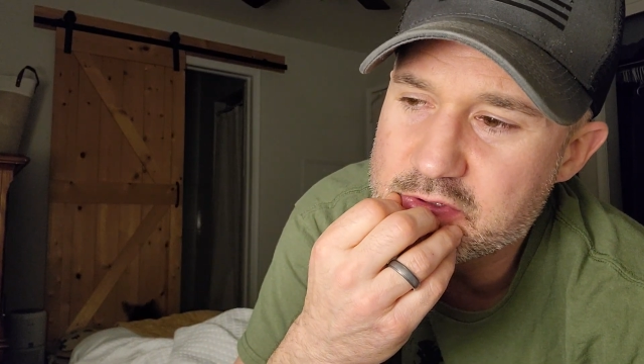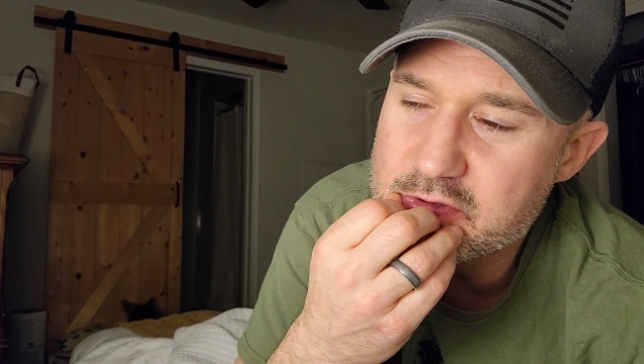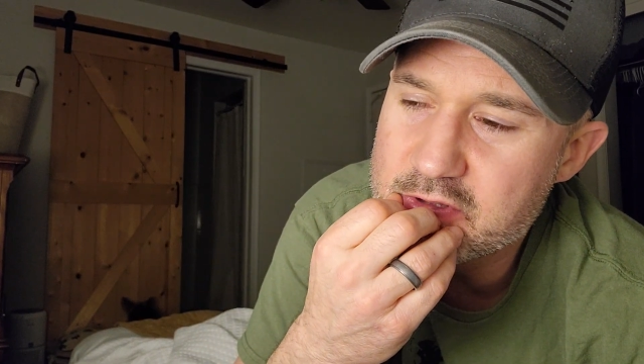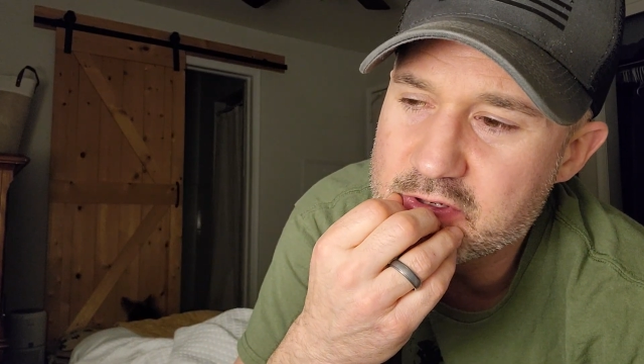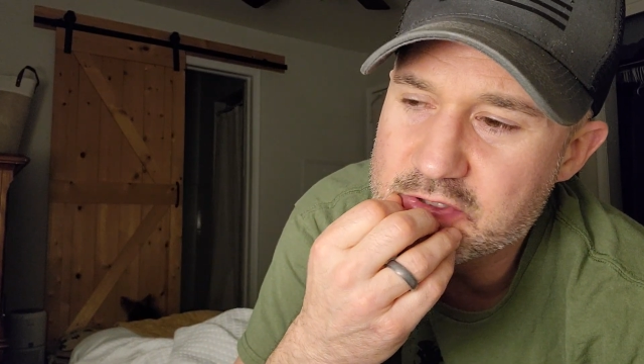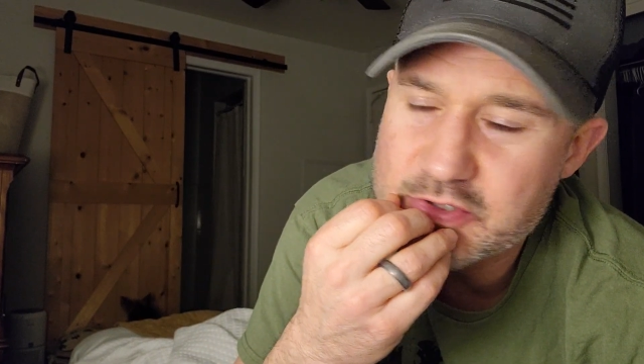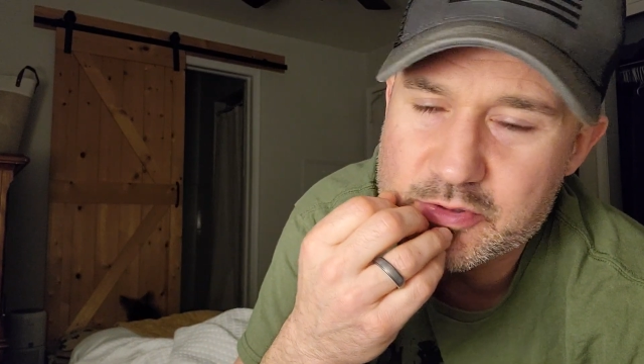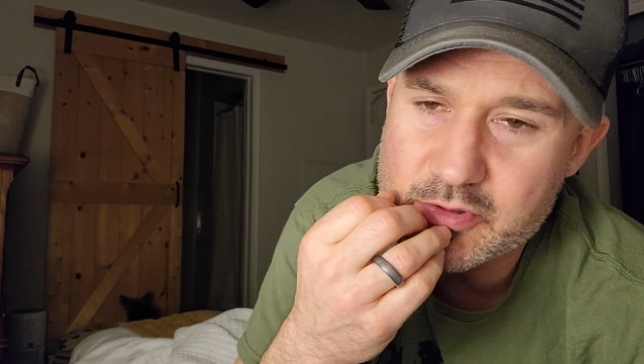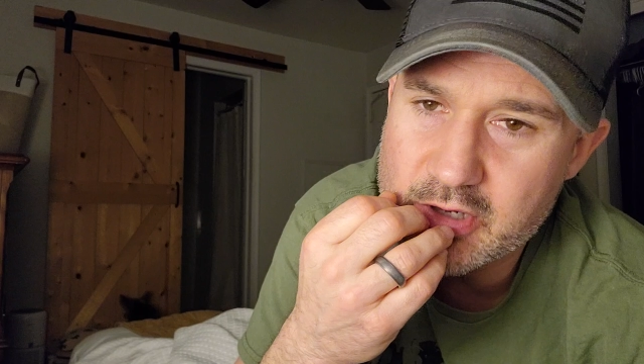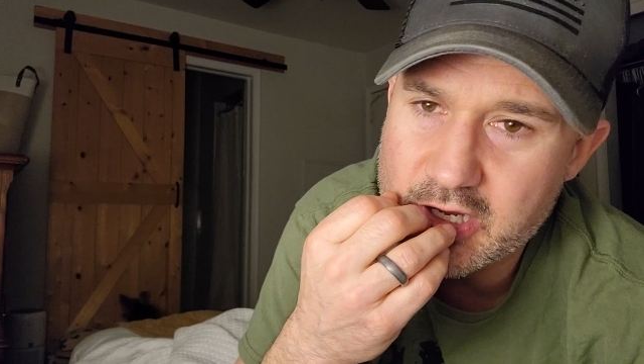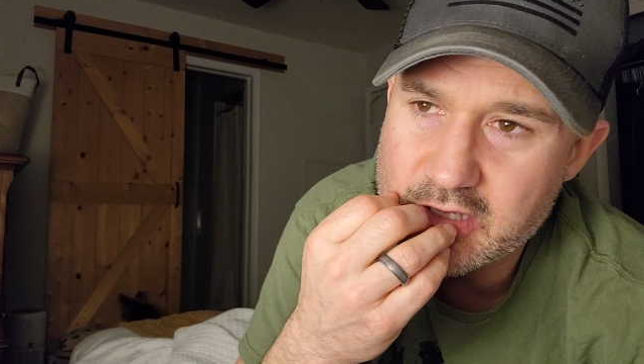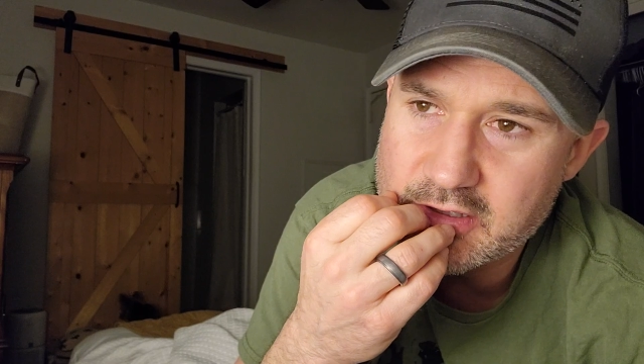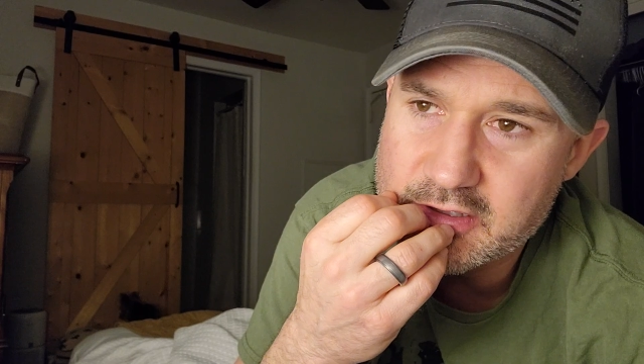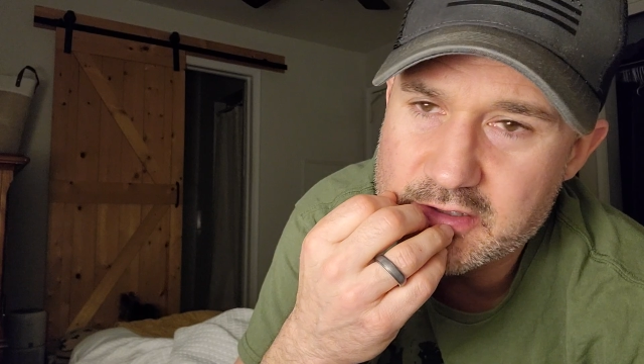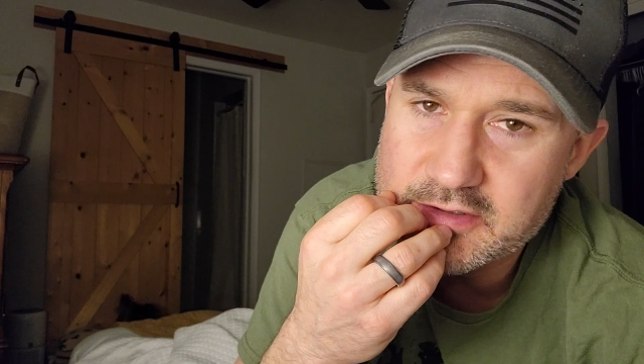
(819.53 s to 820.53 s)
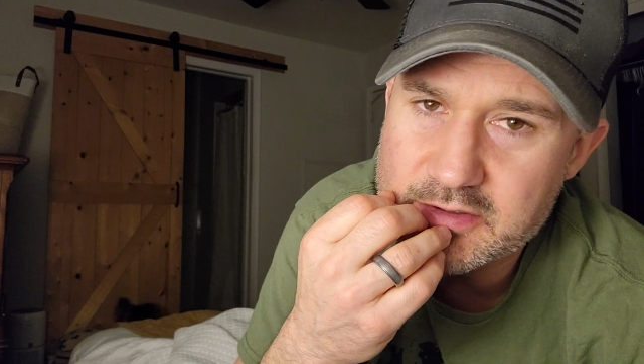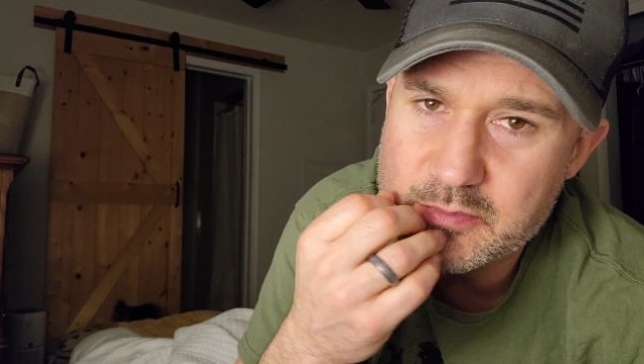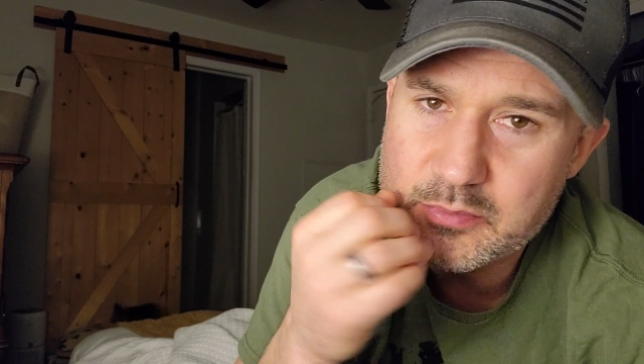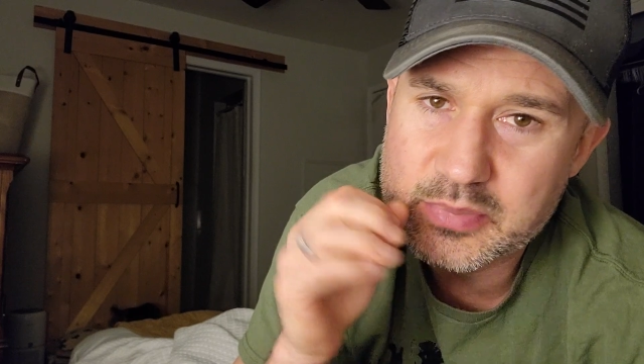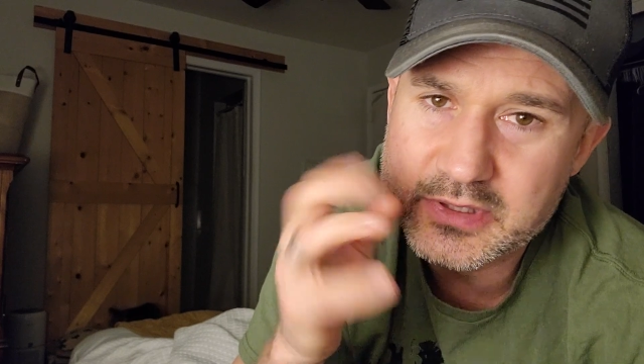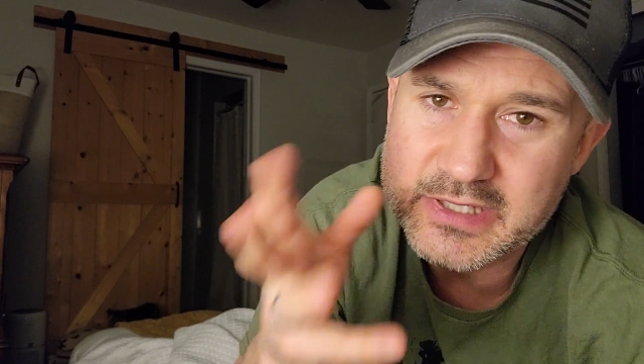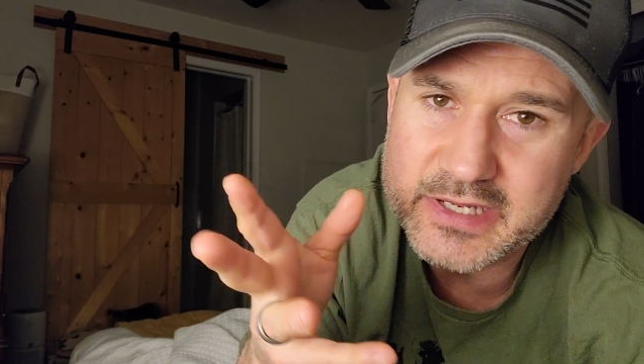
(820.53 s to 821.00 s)
you their true colors,
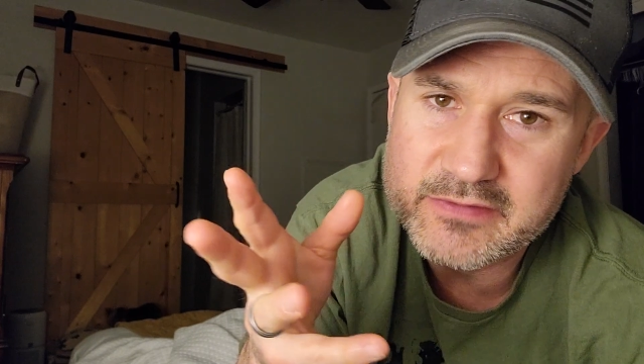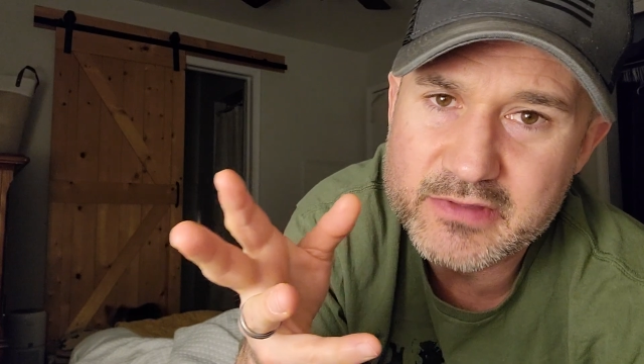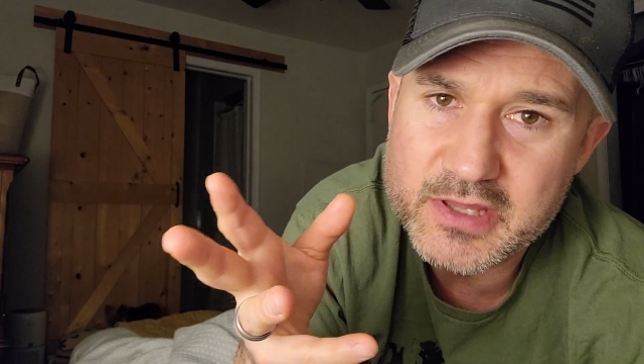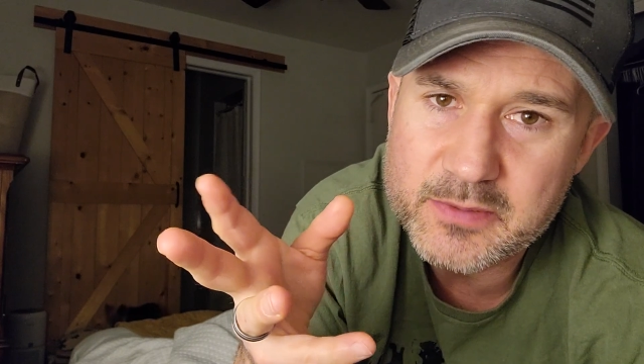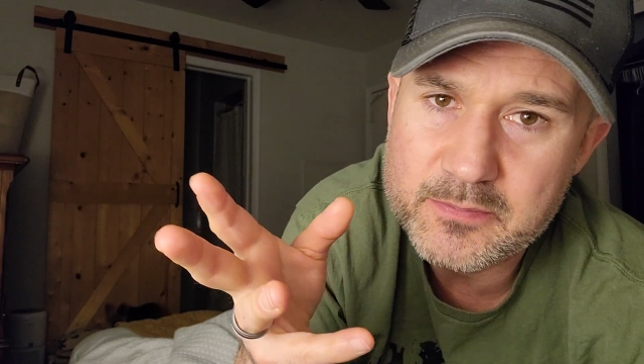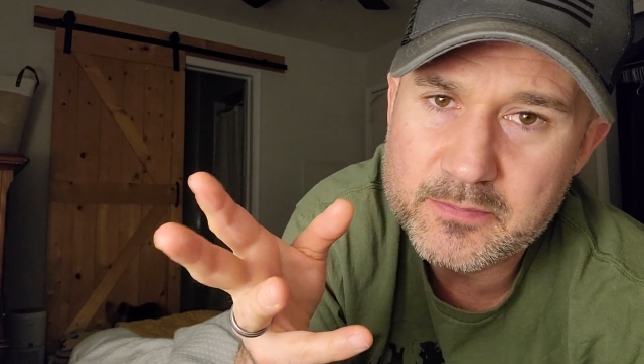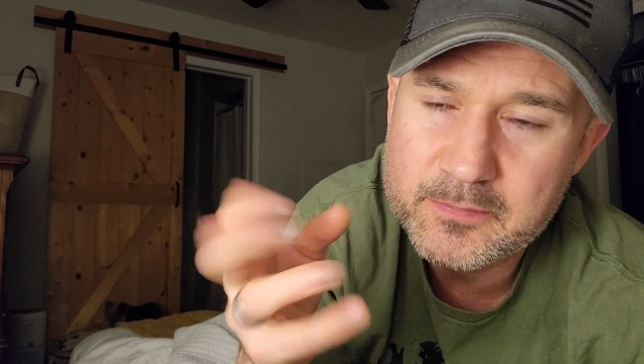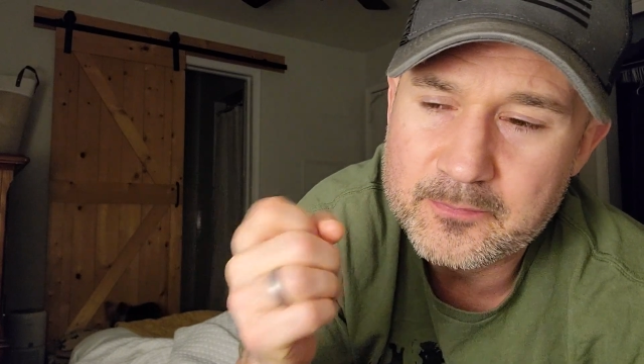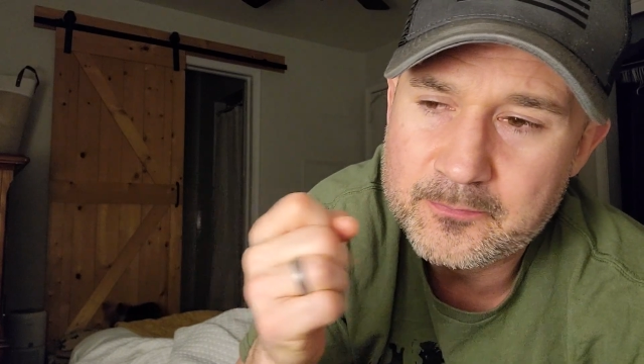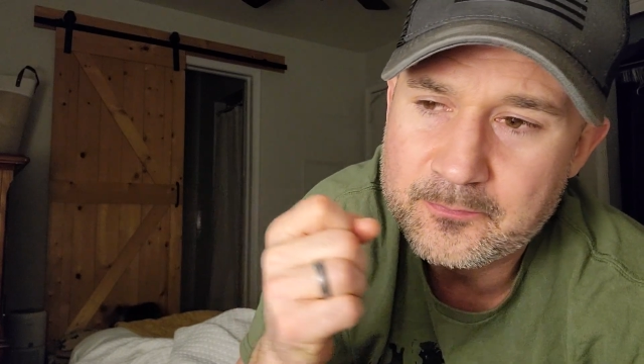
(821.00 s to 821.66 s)
believe them.